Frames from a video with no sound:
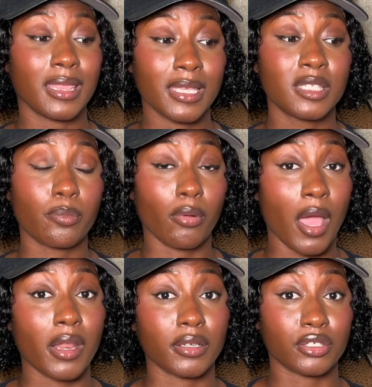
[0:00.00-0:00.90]
this
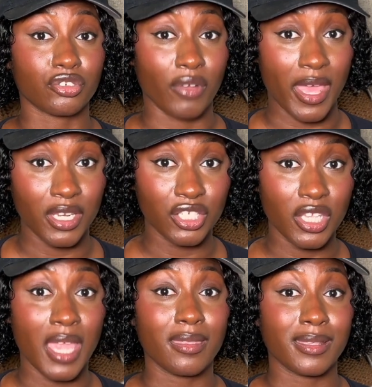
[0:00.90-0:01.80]
product strategy
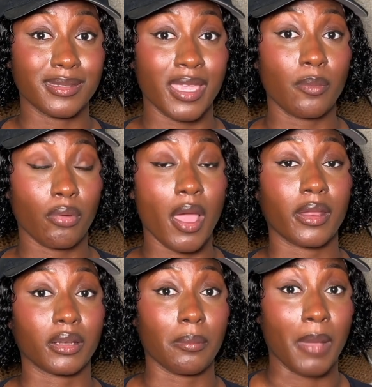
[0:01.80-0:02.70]
and the same
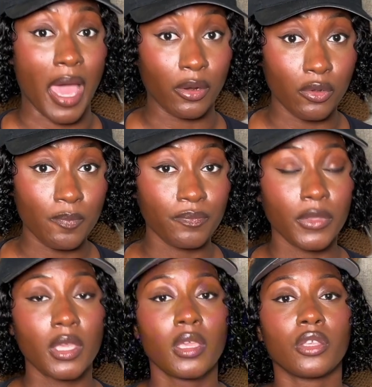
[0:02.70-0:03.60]
product model
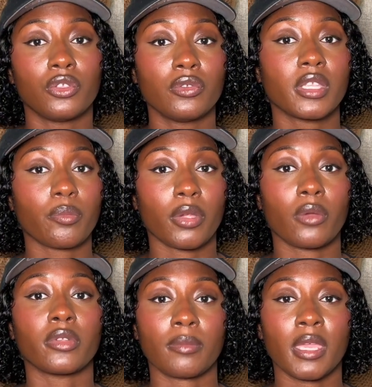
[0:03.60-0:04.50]
using print
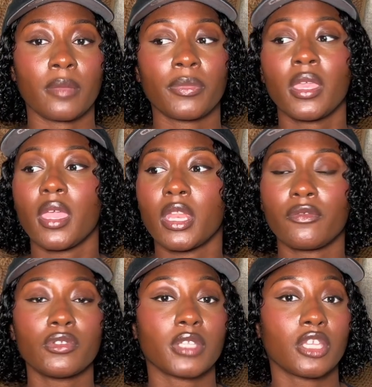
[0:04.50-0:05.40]
on demand. And if
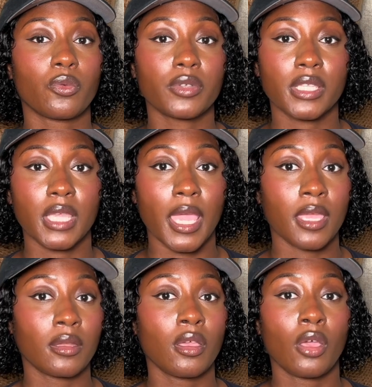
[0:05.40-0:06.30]
you stay towards the
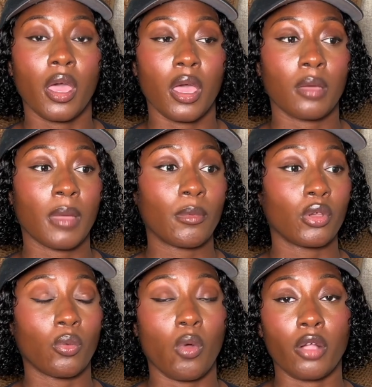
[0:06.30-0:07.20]
end, I'm going
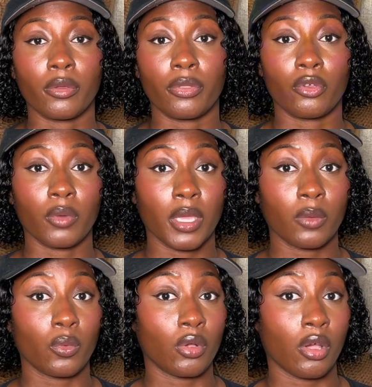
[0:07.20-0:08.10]
to walk you through it.
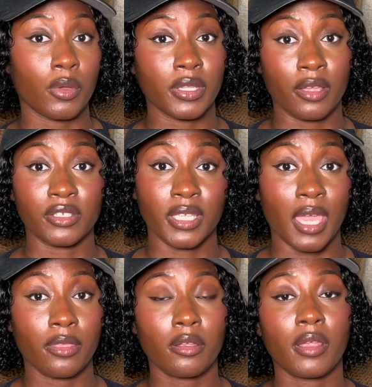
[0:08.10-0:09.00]
We'll go in there
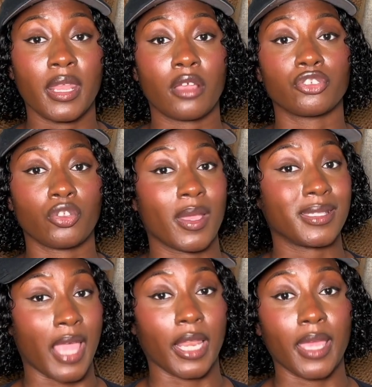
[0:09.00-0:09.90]
together and I'll show you
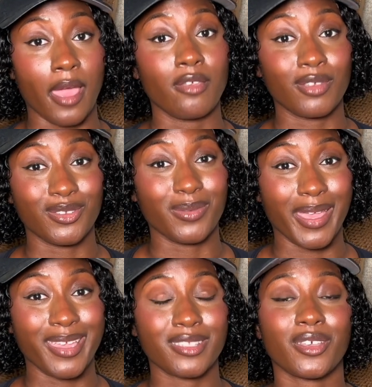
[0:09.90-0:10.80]
exactly how you can do
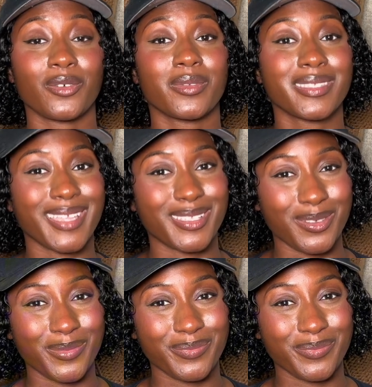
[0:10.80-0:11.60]
that. So stay tuned.